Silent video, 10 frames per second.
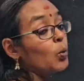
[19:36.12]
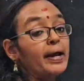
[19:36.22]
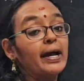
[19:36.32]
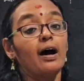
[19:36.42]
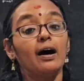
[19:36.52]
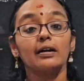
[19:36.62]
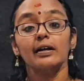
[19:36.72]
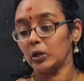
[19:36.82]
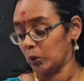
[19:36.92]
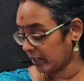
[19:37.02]
we are
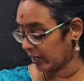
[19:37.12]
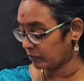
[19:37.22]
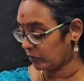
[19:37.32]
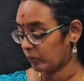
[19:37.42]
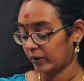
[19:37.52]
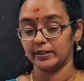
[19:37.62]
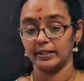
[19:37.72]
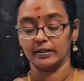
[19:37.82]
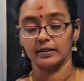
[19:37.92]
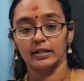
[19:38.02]
looking for one thing,